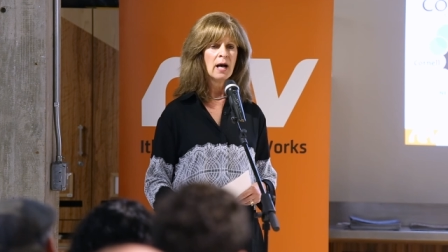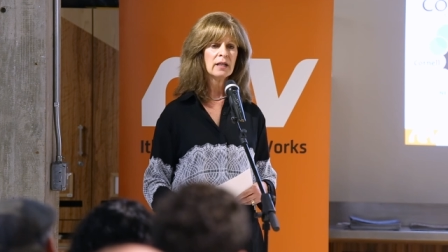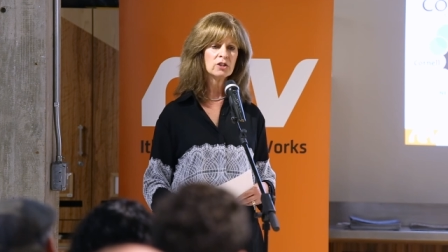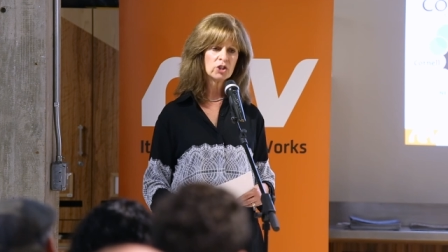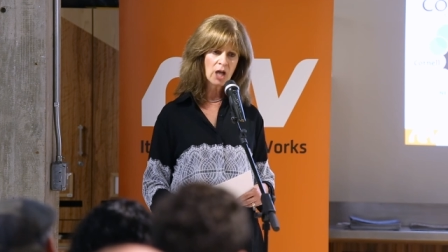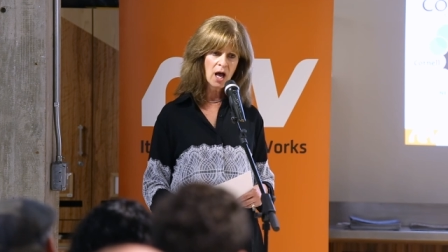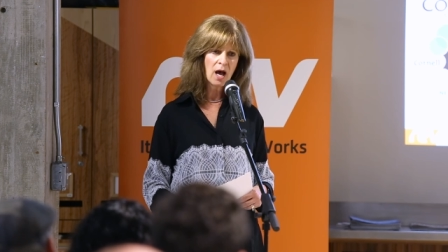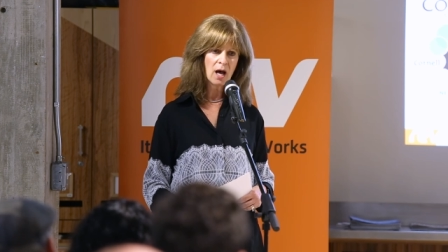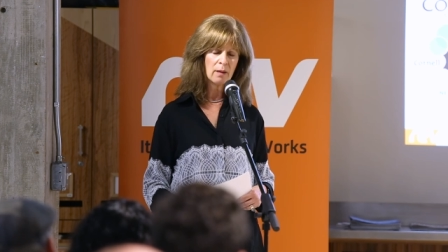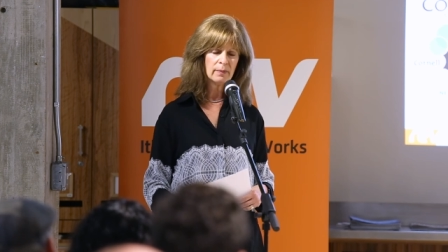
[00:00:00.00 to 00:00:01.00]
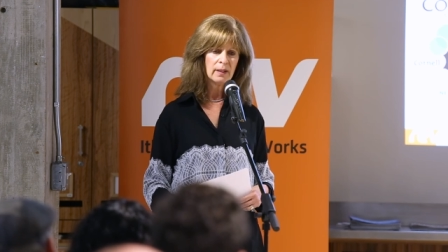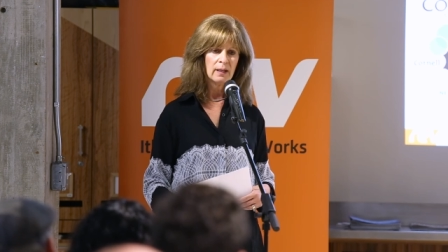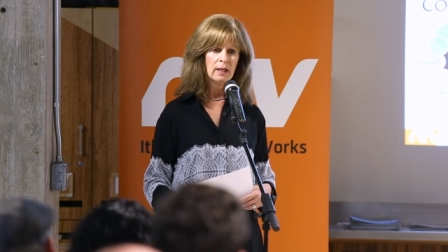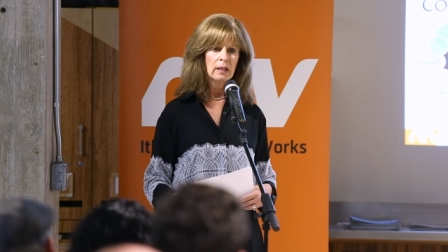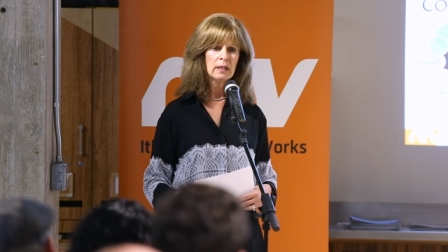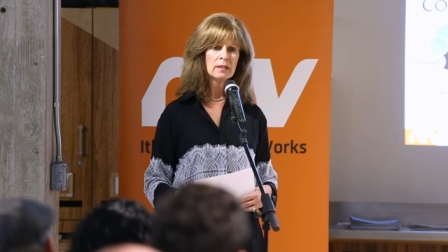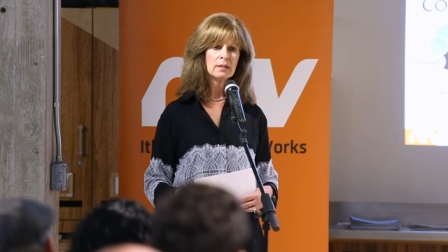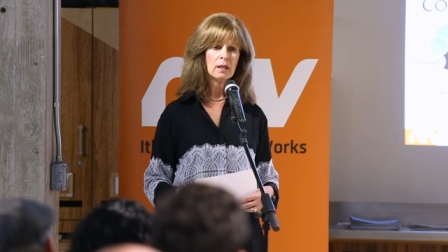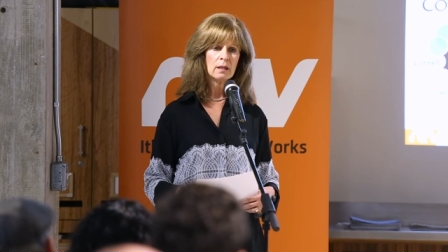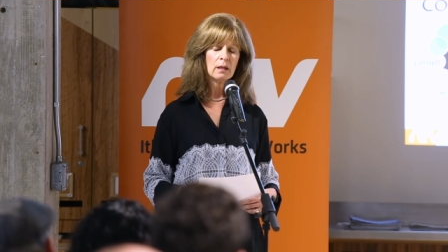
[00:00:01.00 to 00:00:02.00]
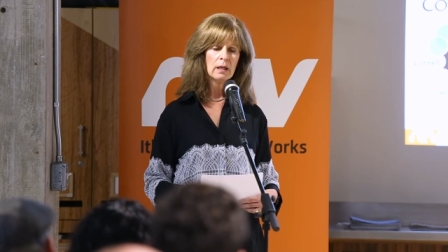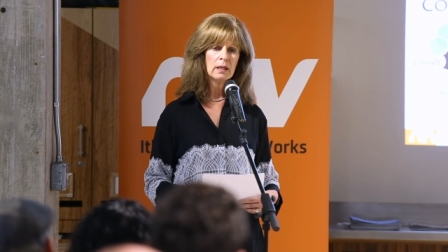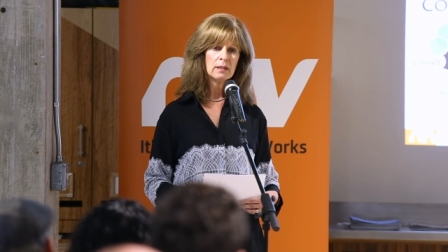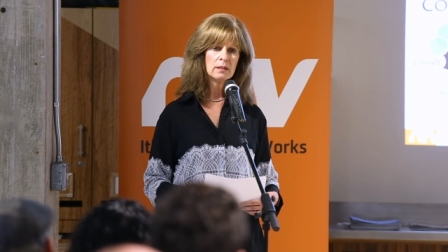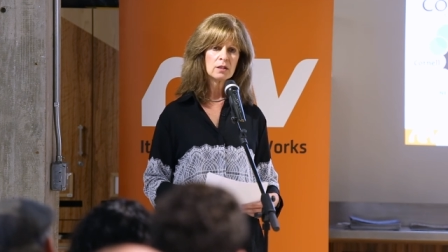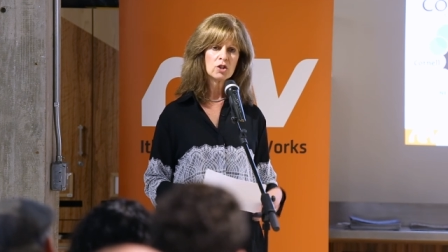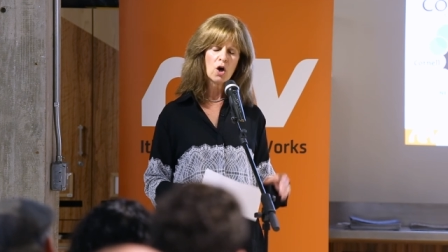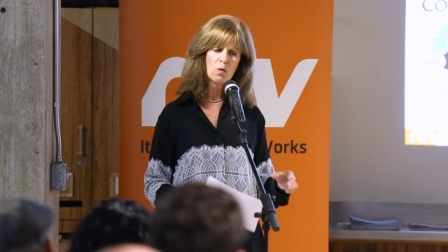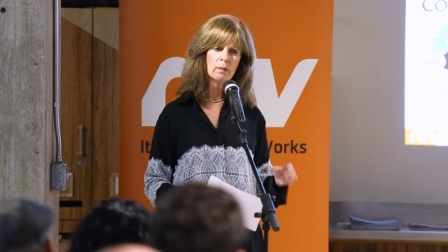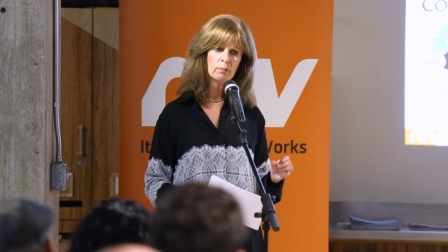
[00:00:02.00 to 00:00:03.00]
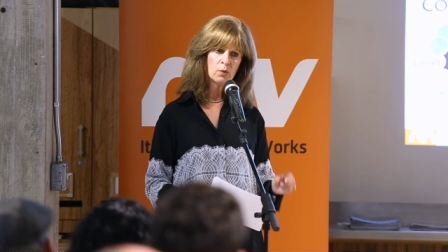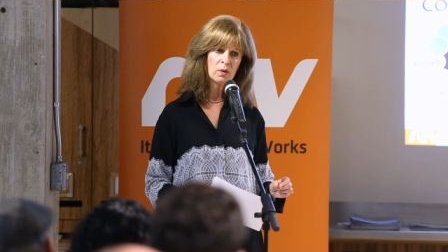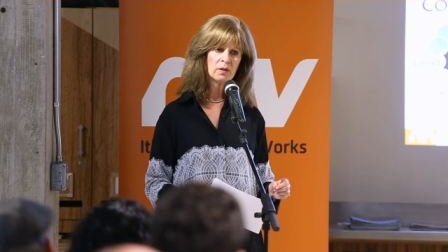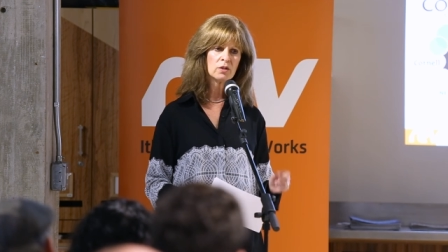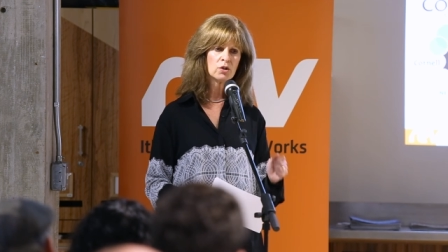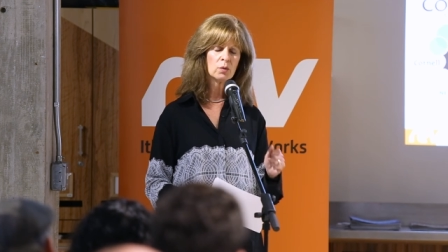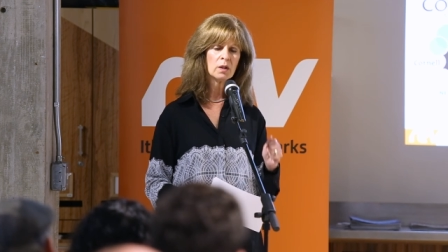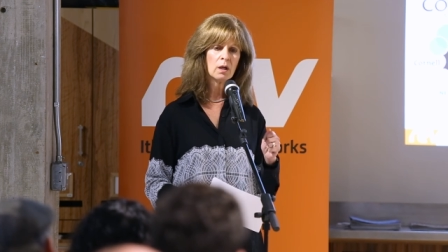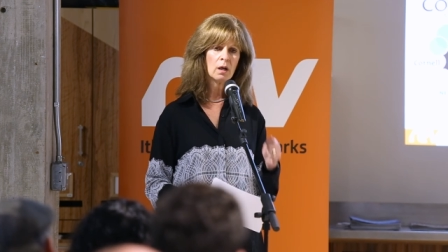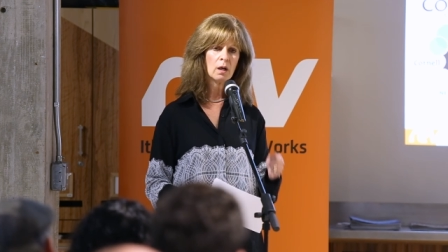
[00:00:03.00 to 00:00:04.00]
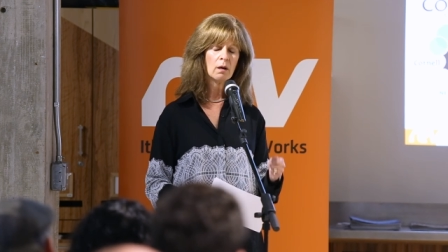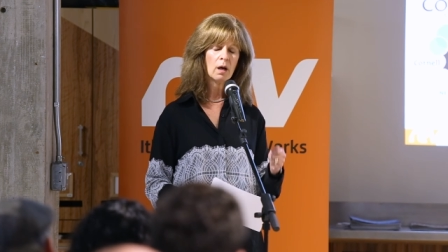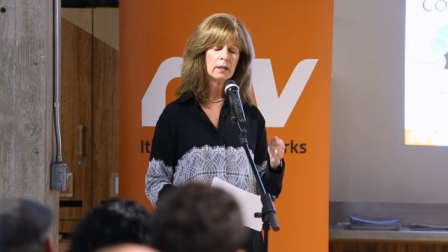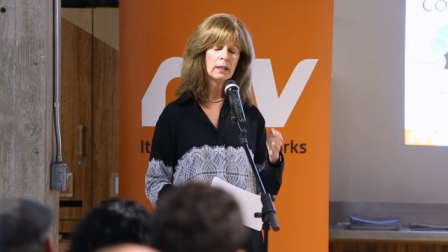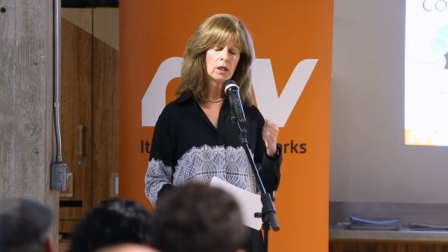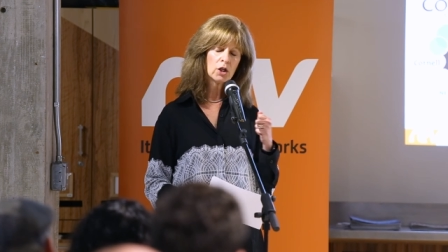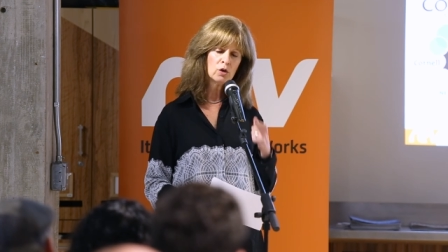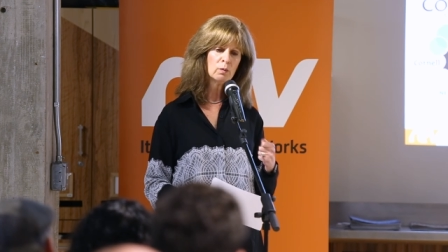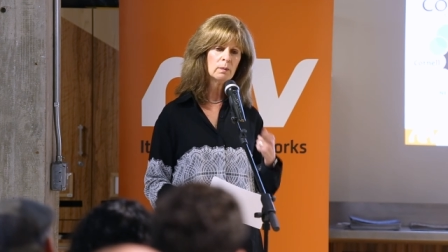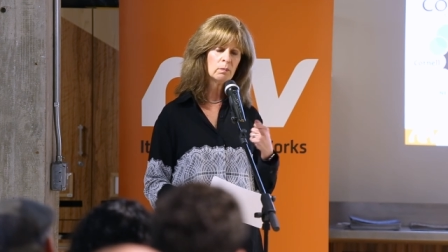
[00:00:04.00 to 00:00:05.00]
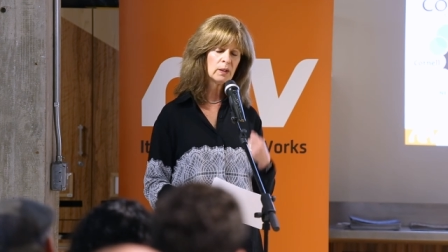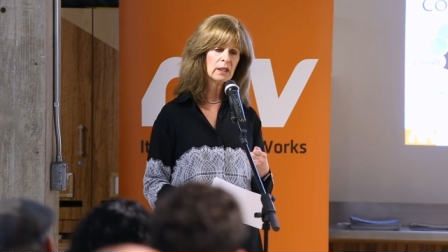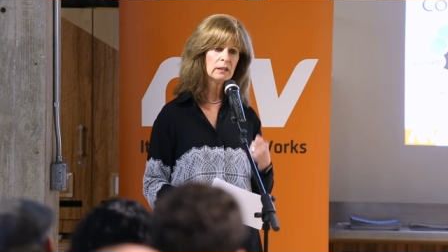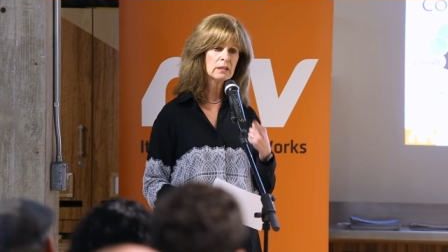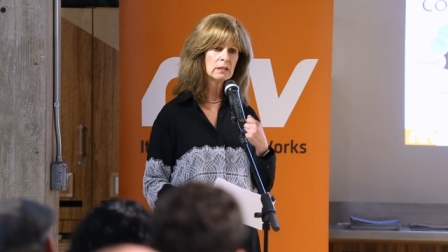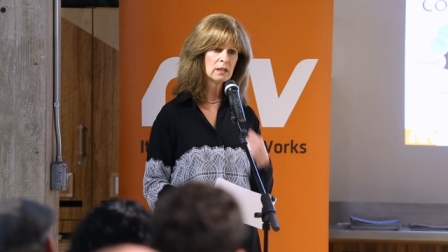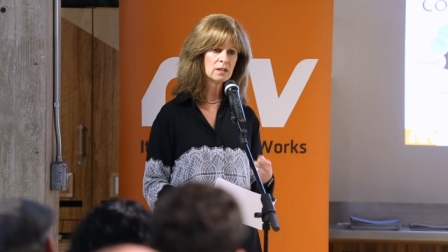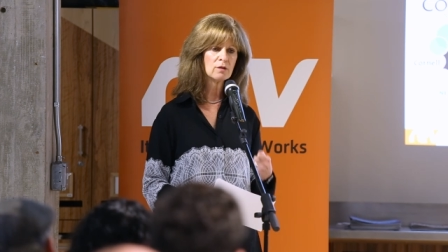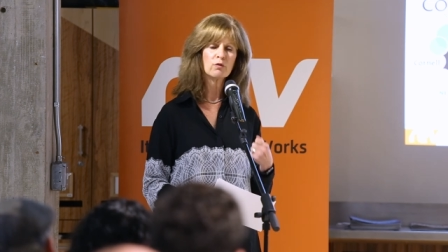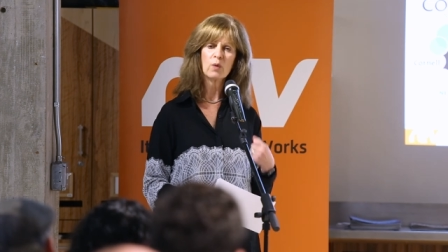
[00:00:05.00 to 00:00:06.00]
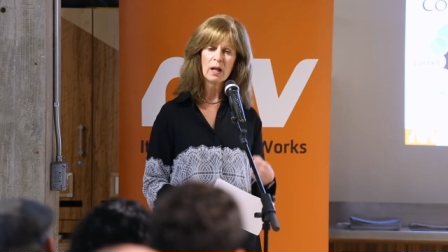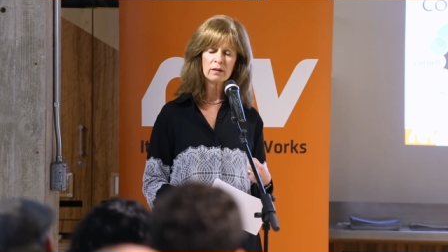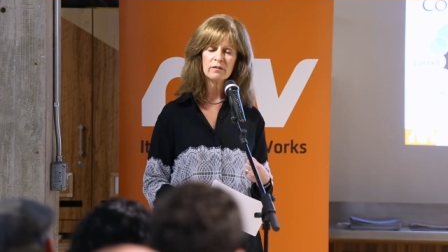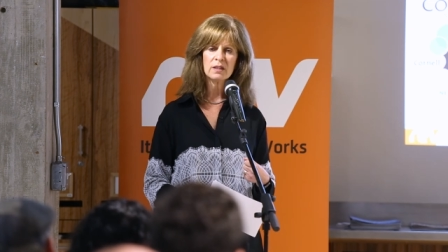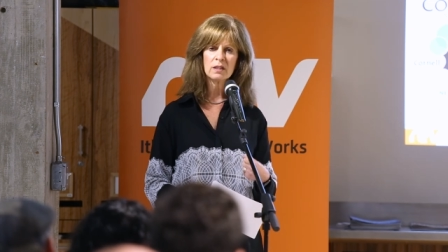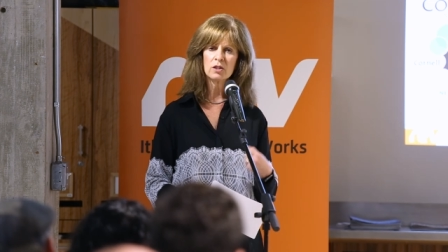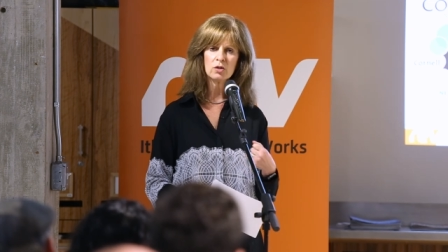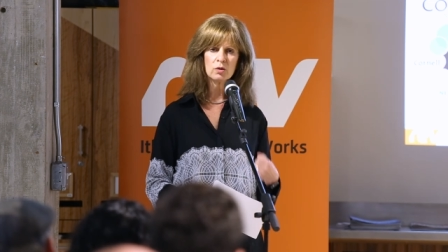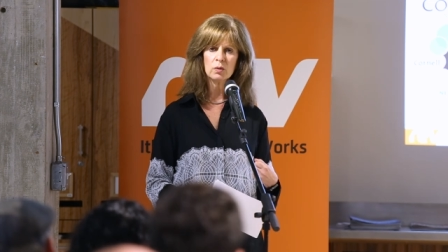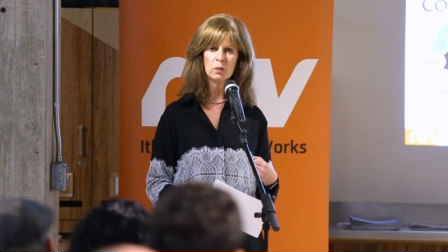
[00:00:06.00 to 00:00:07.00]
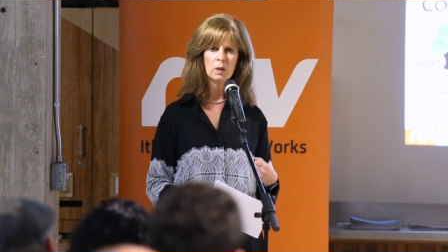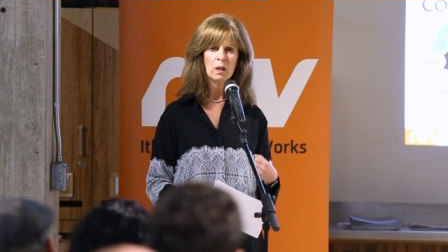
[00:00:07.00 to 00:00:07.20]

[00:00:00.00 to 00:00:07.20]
A job is is so important to a, a, a human being's sense of relevance to